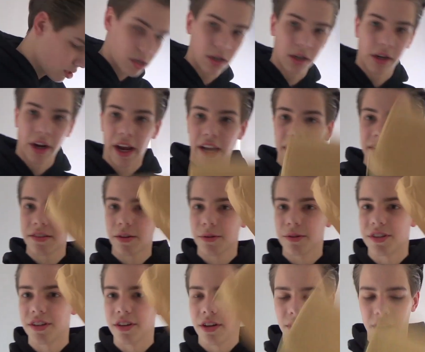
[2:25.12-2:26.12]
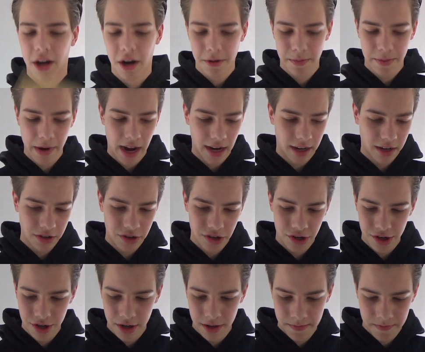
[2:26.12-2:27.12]
Okay, so it's in another
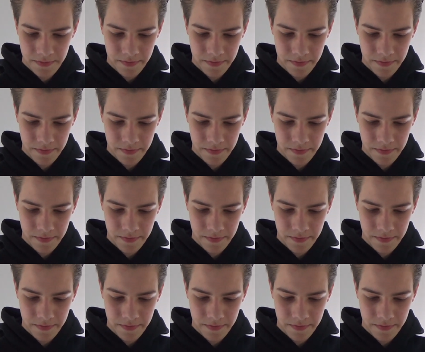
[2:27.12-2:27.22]
package.